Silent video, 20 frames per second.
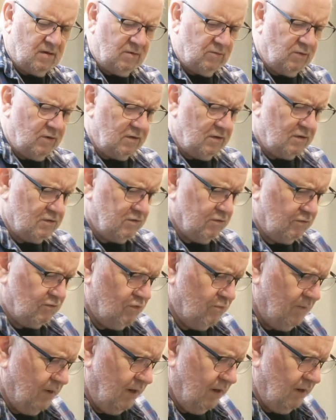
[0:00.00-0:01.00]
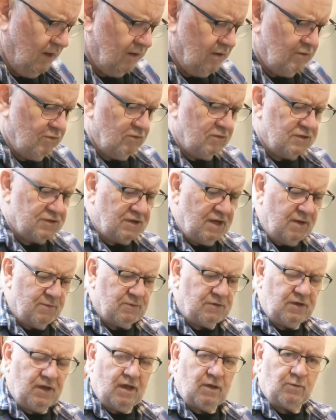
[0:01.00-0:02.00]
Anyway, it doesn't look too bad. I'm going to do the same
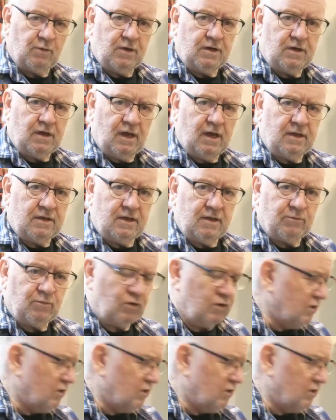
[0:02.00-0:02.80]
with the other one, and then